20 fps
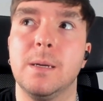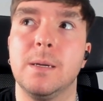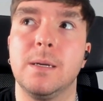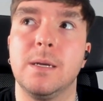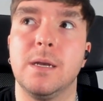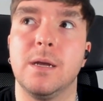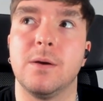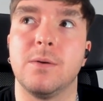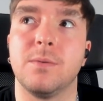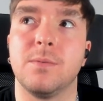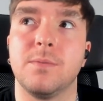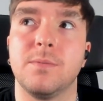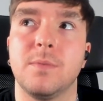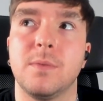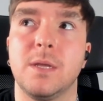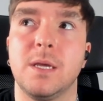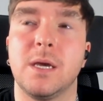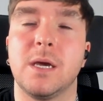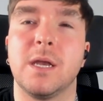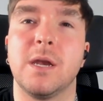you know
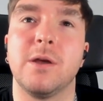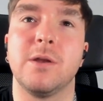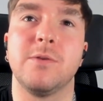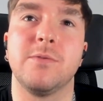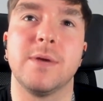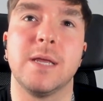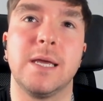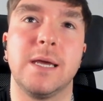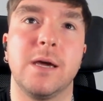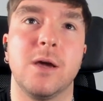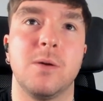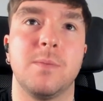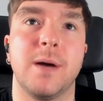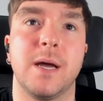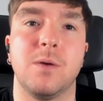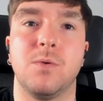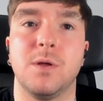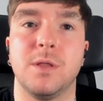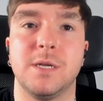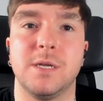you can only really go
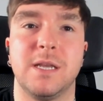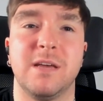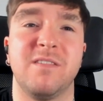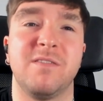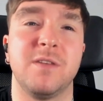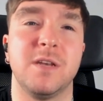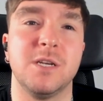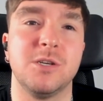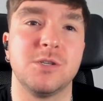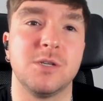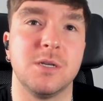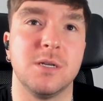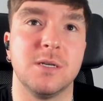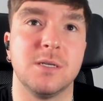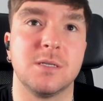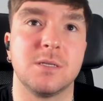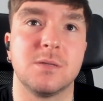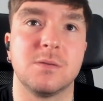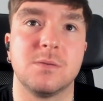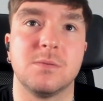by what the definition
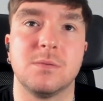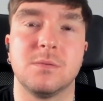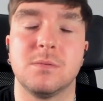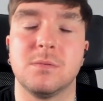is,